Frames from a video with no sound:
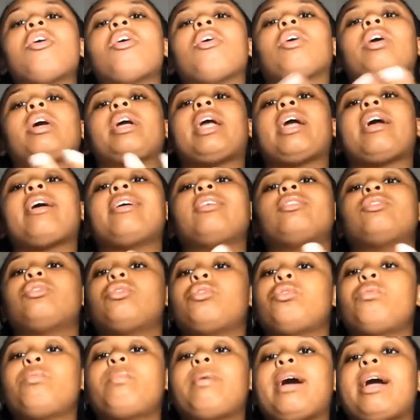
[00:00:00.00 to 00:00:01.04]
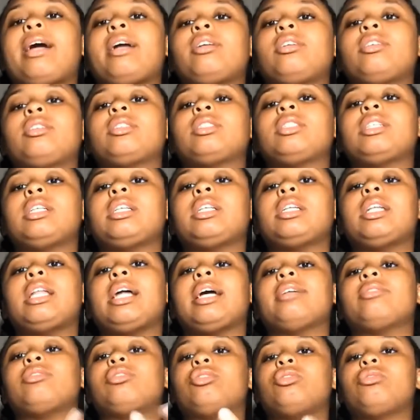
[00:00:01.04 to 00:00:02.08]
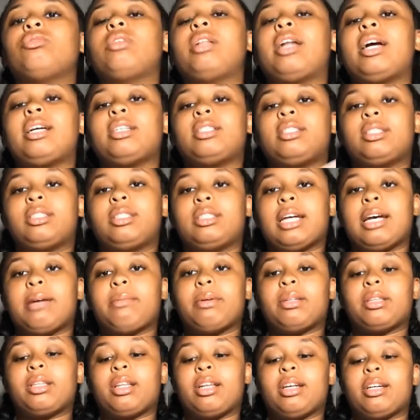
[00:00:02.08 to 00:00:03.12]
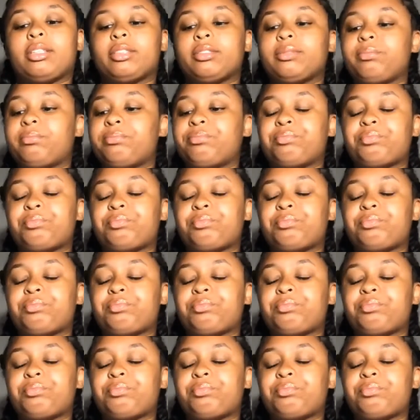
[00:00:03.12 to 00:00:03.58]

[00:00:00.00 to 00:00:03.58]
or carry 2 binders, and then, like, 2 classes stop at the locker.